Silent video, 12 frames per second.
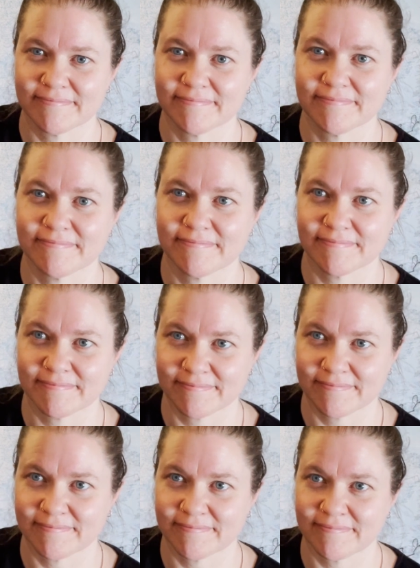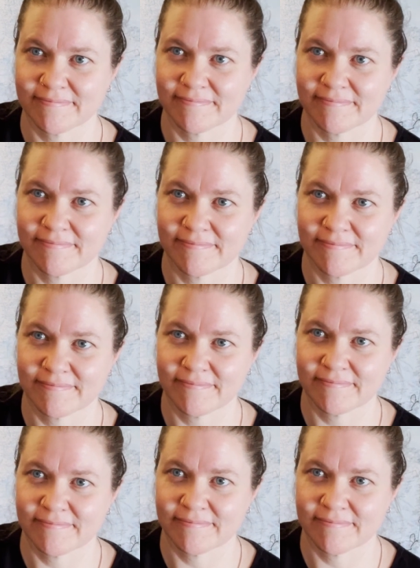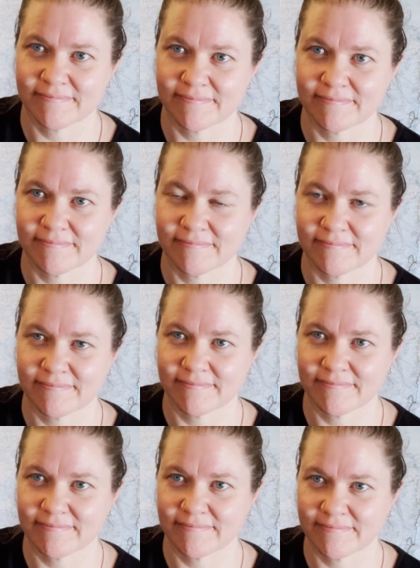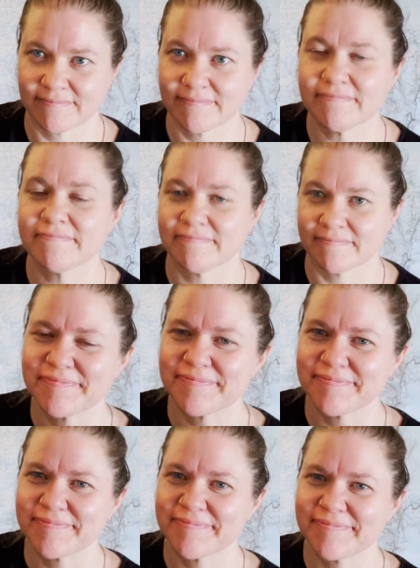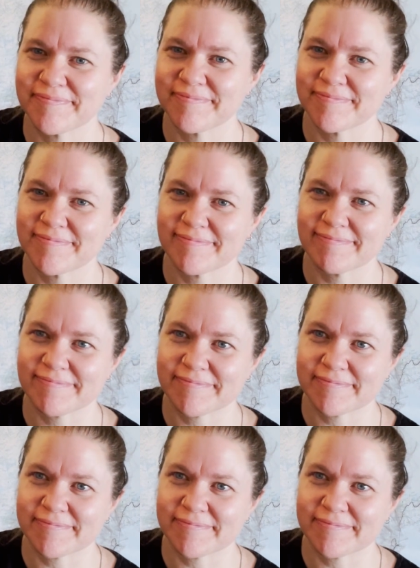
The person shown says nothing.